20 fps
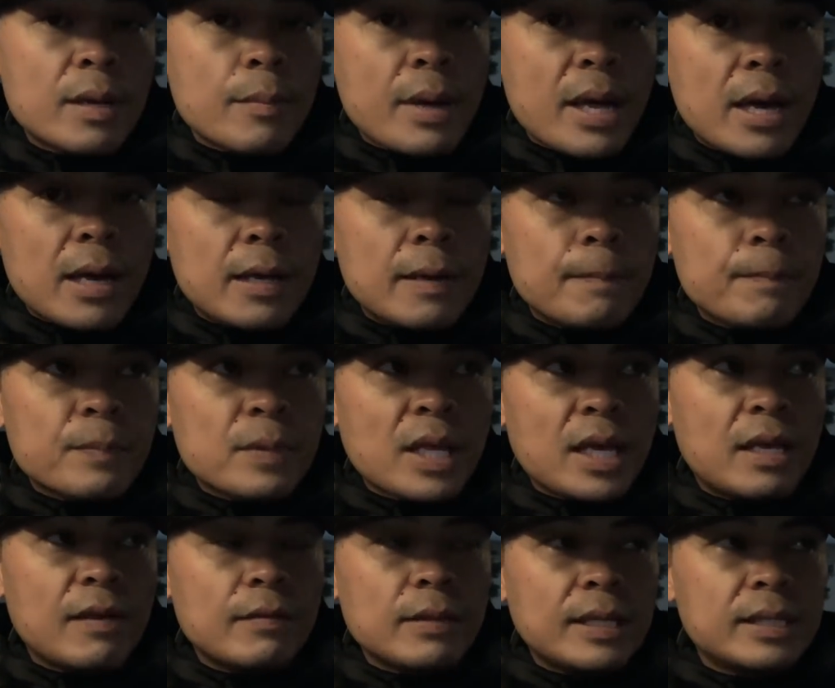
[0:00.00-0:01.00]
about it,
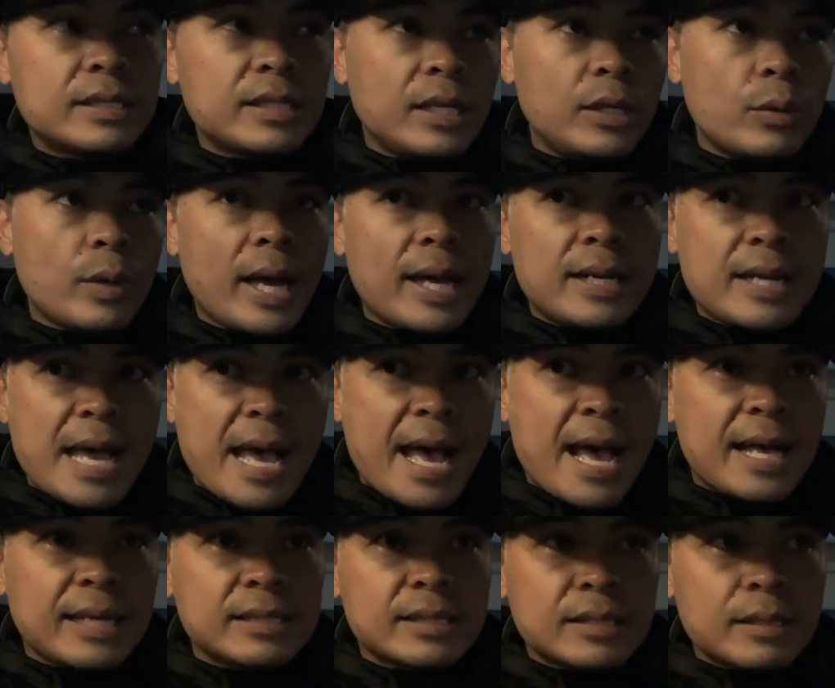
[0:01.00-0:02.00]
like let's say you had to
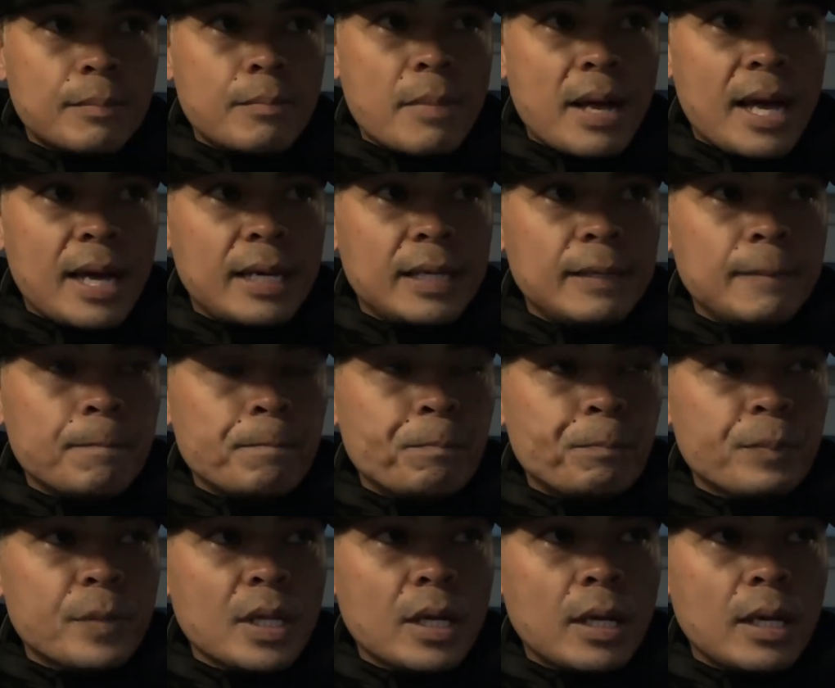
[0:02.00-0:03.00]
ask somebody
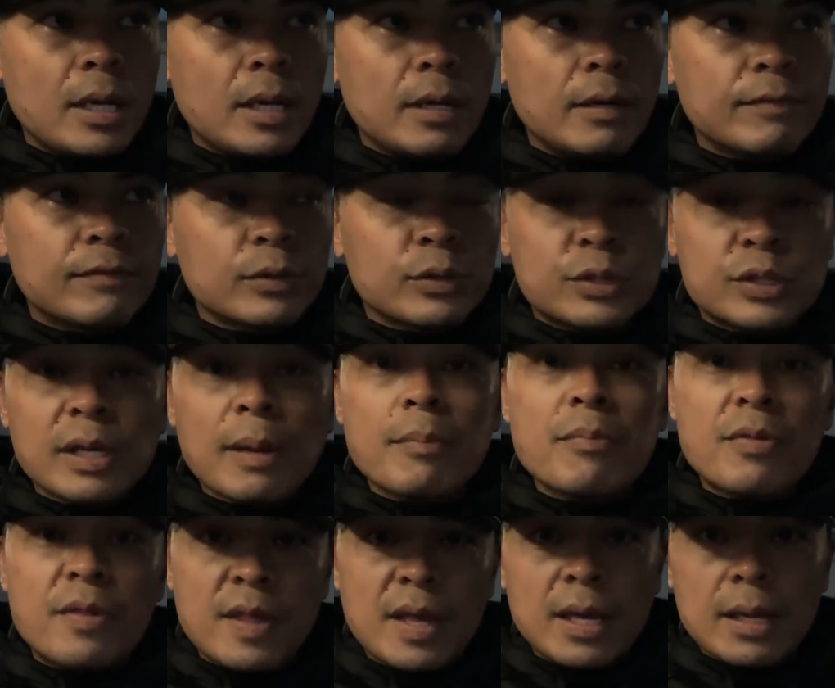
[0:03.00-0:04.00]
for
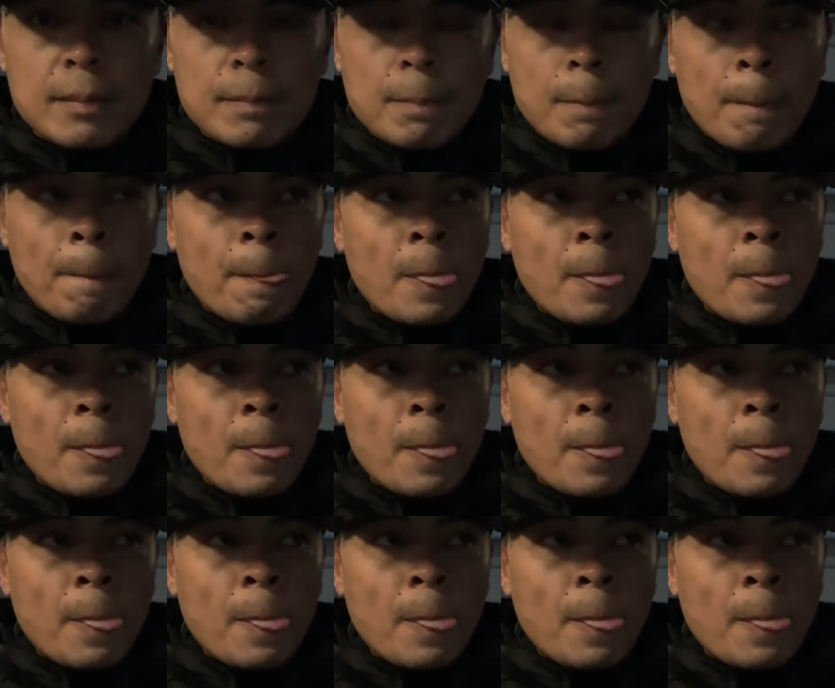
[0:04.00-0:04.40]
something.